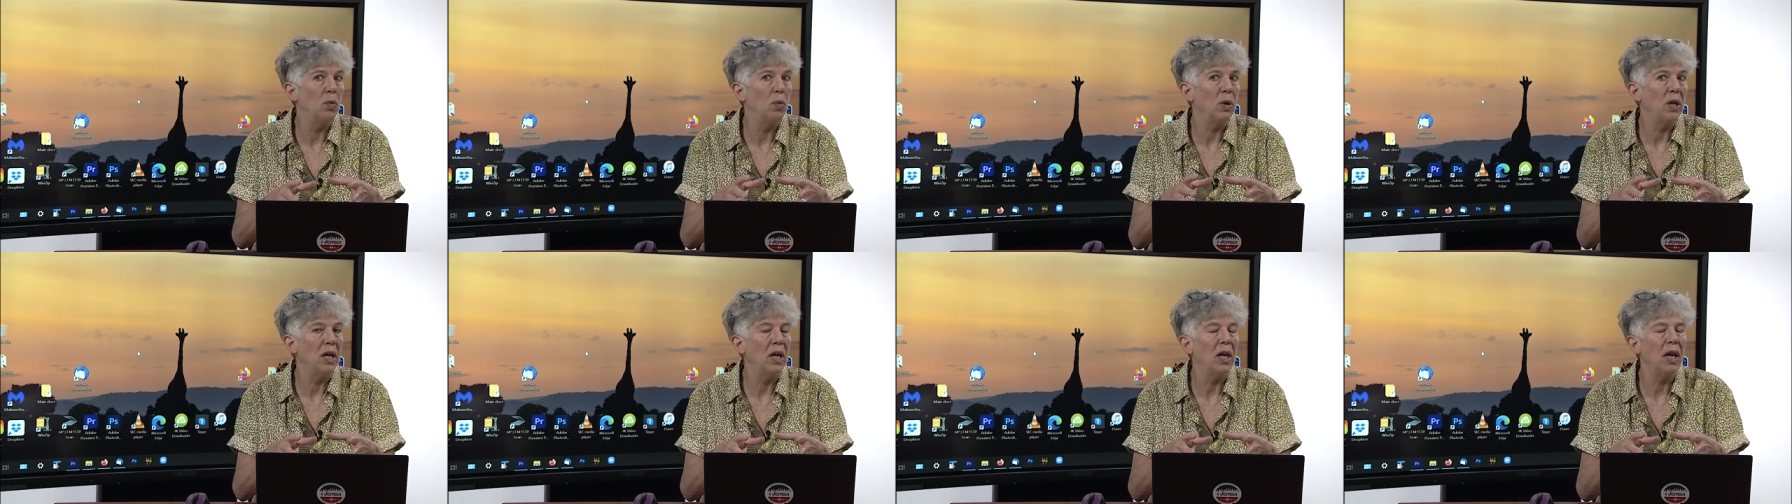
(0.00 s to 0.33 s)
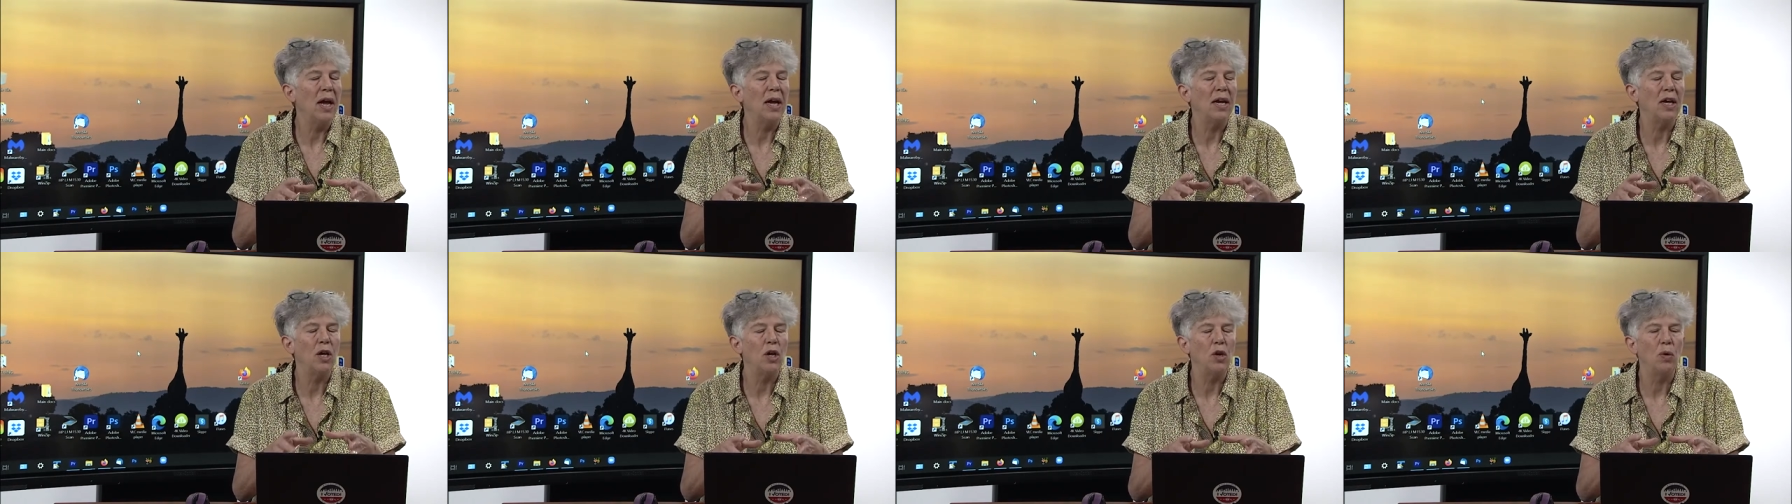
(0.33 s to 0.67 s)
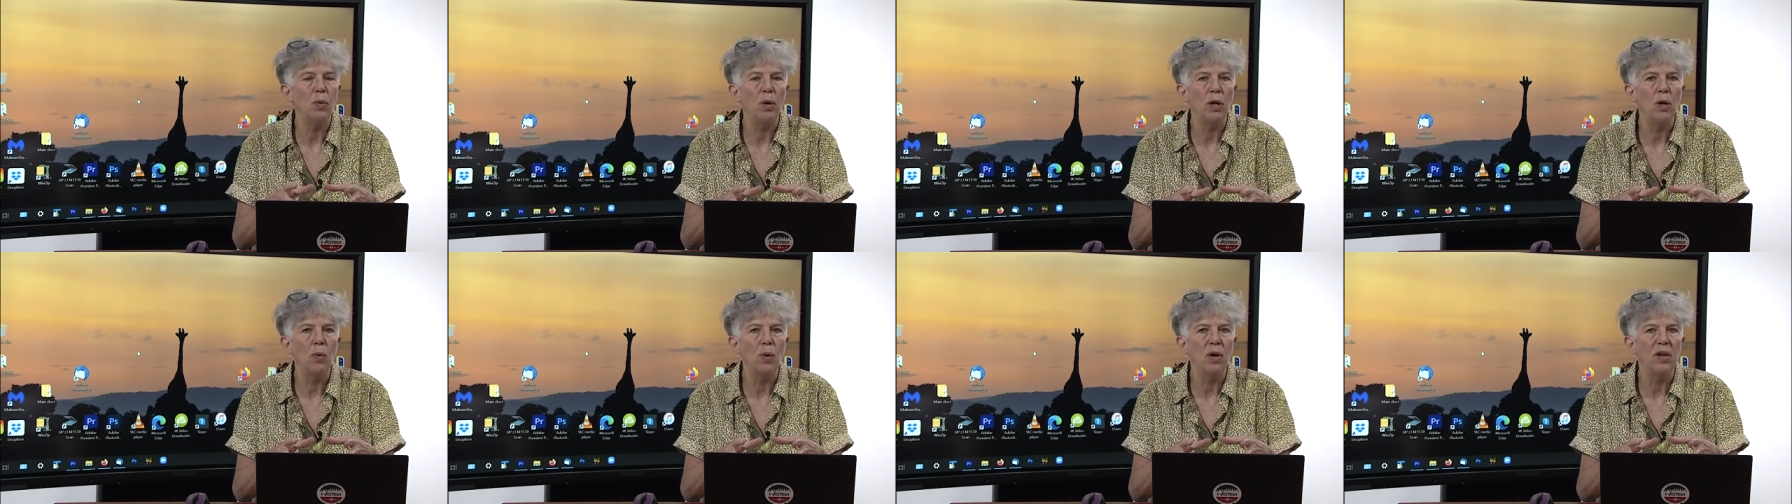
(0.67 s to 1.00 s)
really like and you
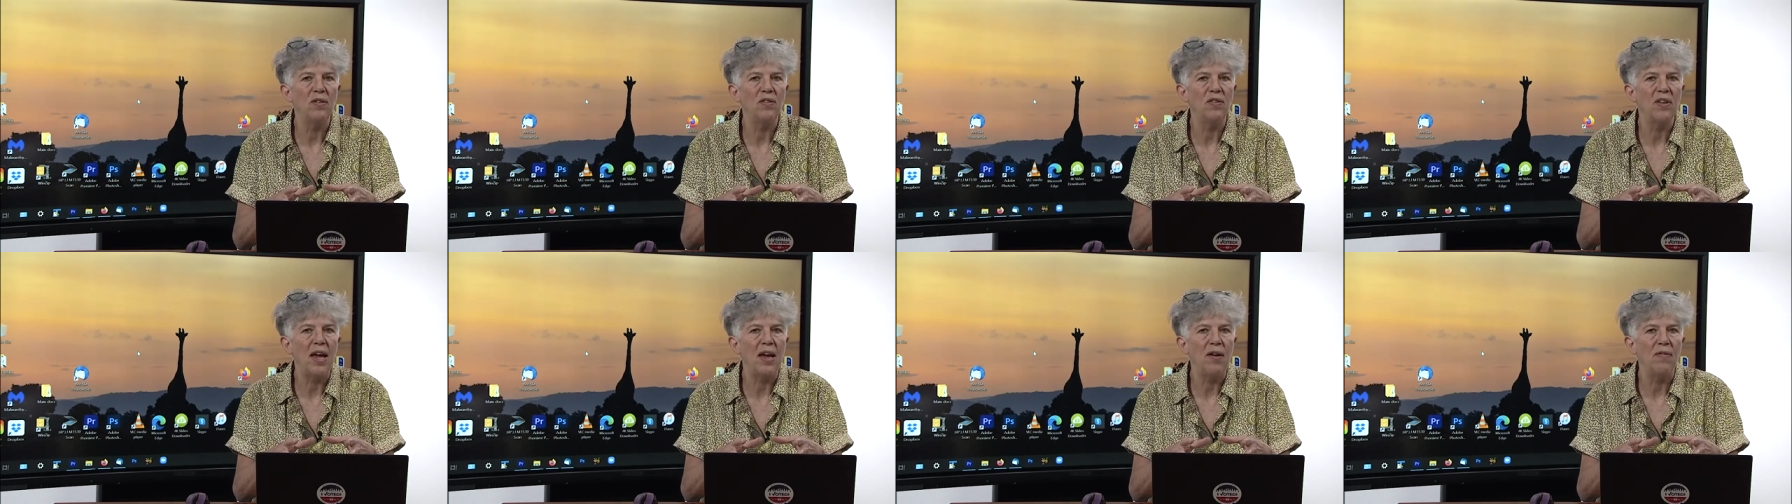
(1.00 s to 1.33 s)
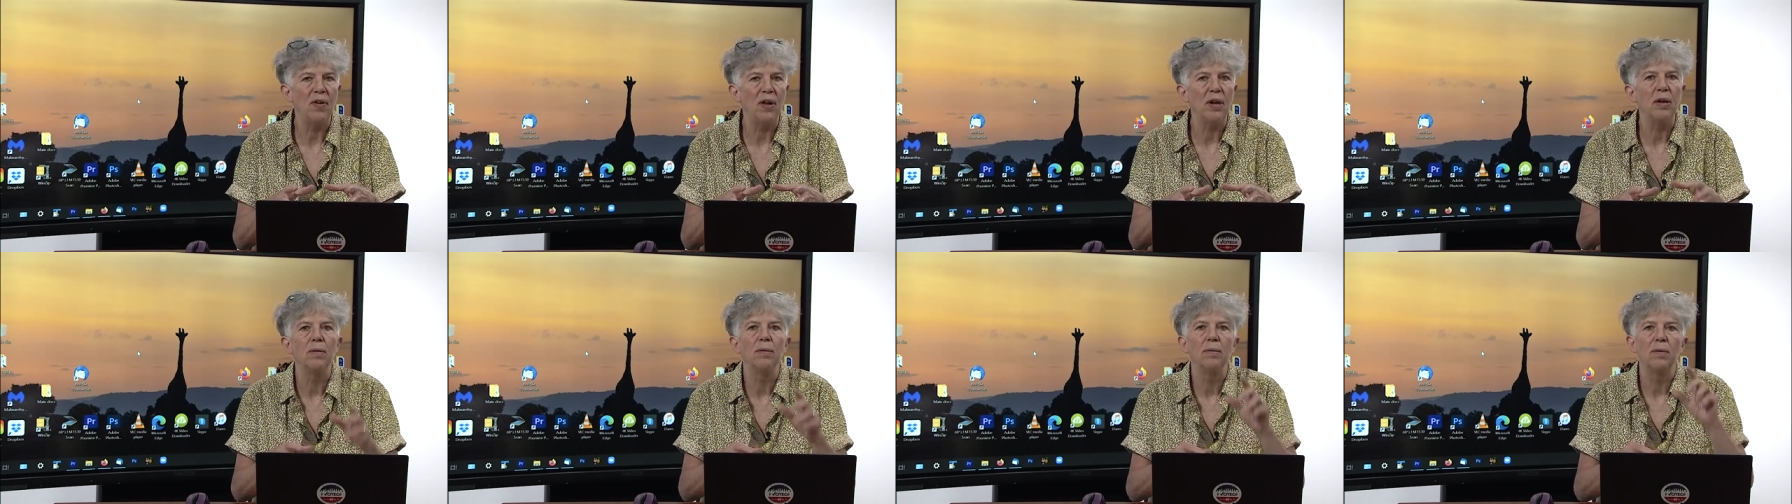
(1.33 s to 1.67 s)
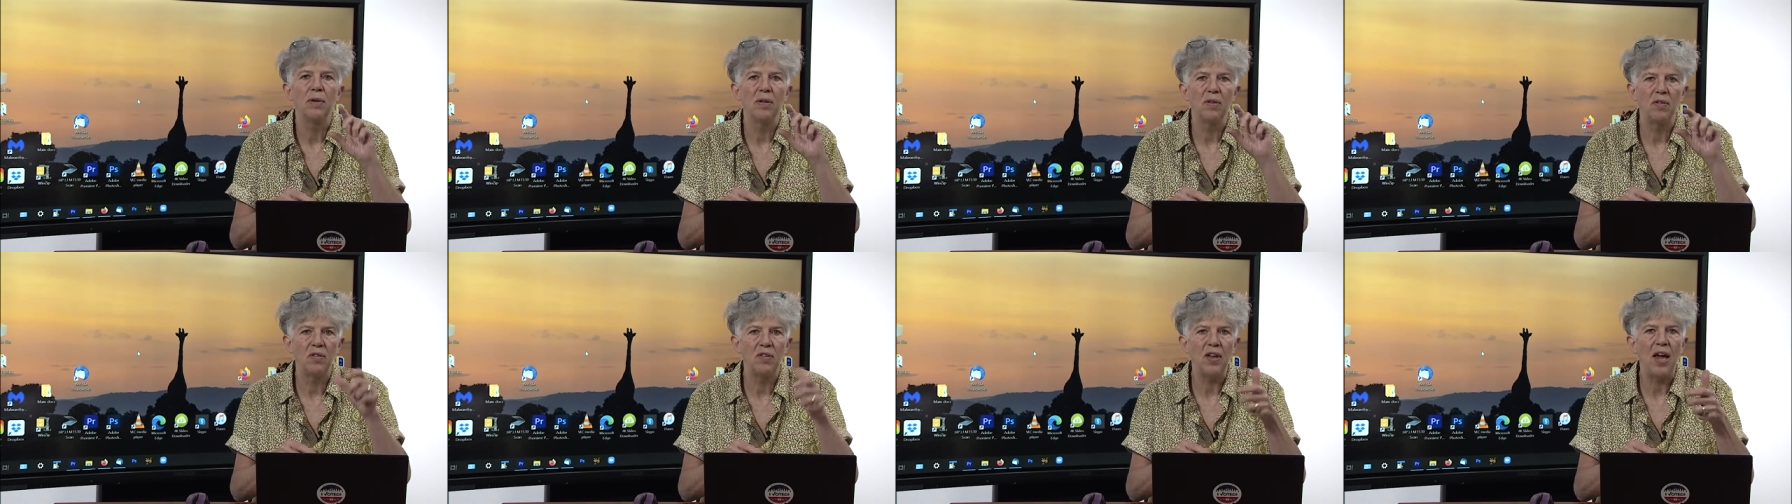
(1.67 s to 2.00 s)
really want to save it.
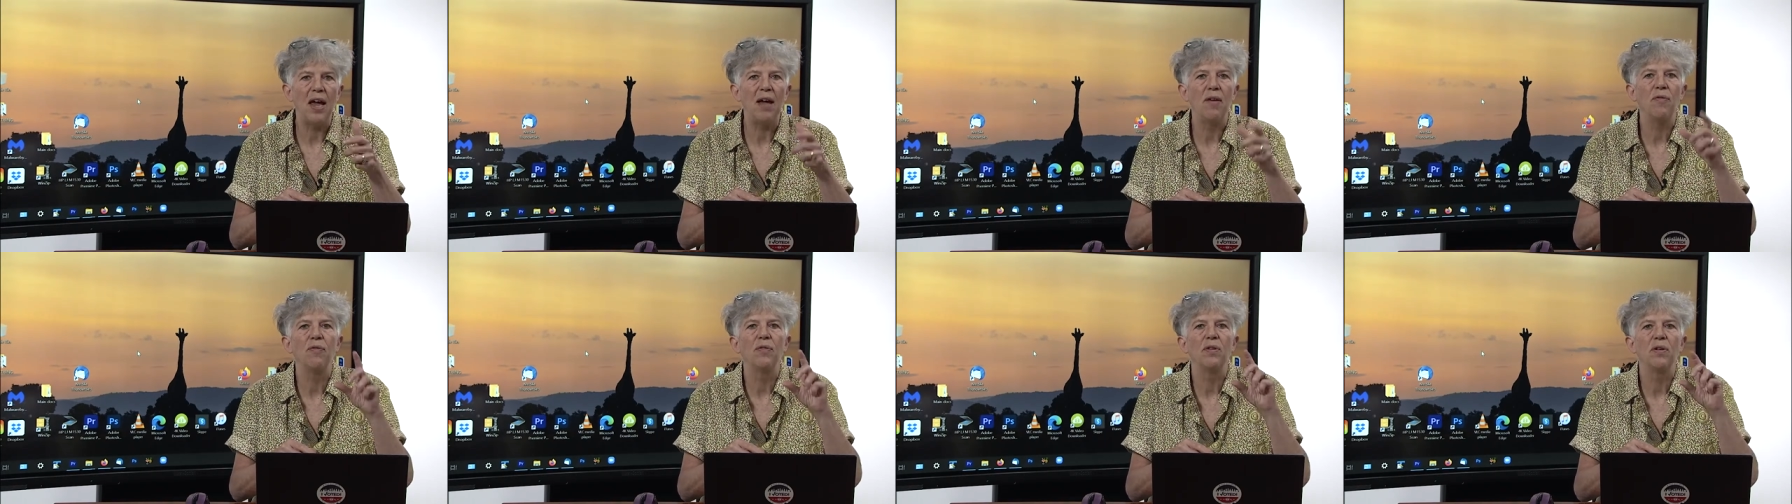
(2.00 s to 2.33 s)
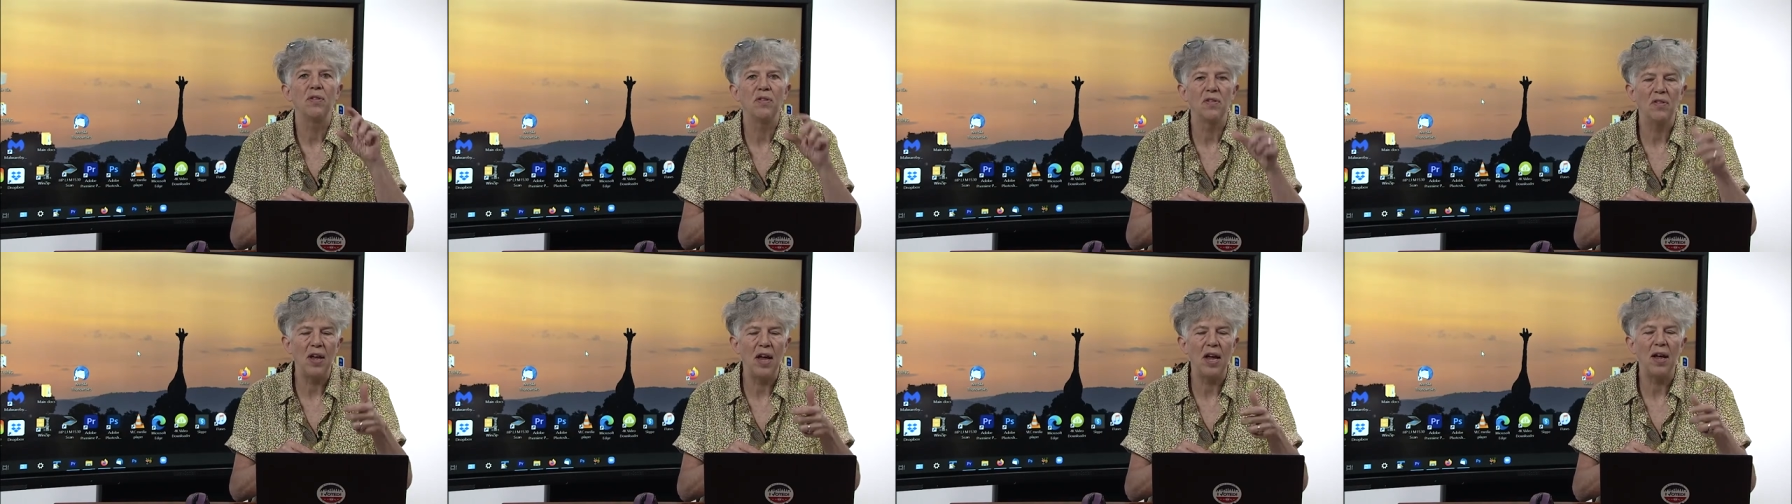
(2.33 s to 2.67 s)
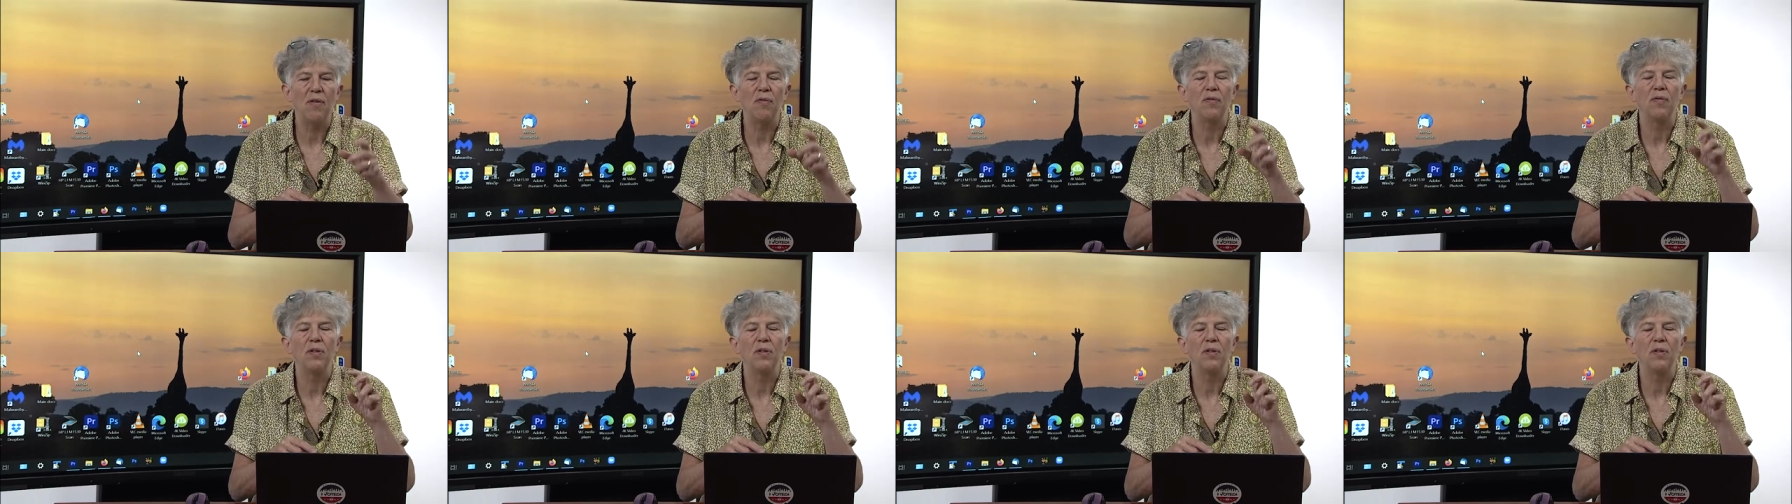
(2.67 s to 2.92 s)
Save, save,